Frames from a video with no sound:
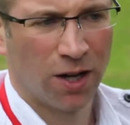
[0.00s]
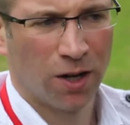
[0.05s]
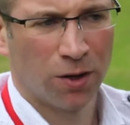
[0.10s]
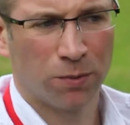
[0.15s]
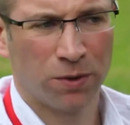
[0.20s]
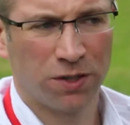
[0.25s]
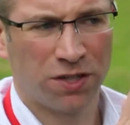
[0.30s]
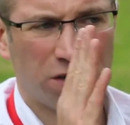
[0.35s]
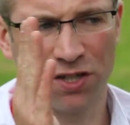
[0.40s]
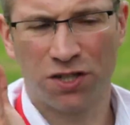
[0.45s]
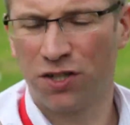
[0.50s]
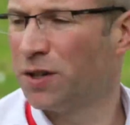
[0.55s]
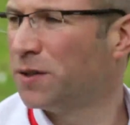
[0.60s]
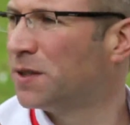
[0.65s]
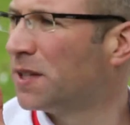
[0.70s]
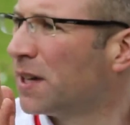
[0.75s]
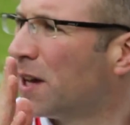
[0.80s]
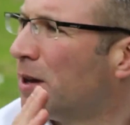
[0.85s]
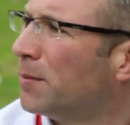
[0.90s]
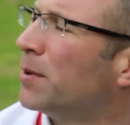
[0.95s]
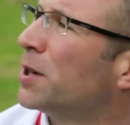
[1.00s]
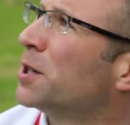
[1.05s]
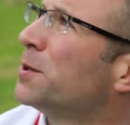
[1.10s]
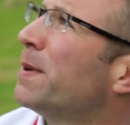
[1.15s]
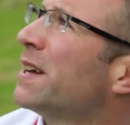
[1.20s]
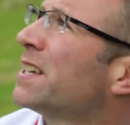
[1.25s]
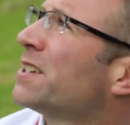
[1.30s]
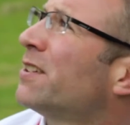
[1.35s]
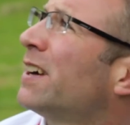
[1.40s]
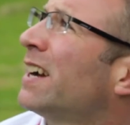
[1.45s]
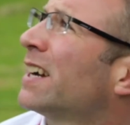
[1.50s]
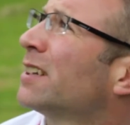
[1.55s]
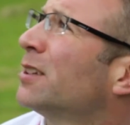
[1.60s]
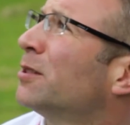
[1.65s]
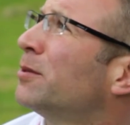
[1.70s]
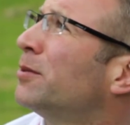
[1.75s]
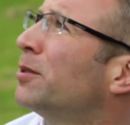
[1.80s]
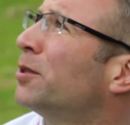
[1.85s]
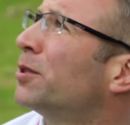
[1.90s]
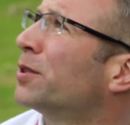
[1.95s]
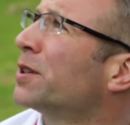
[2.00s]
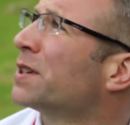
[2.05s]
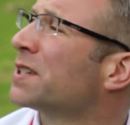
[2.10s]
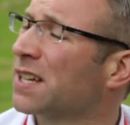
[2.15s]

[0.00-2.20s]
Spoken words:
of the camera, and that allows us to capture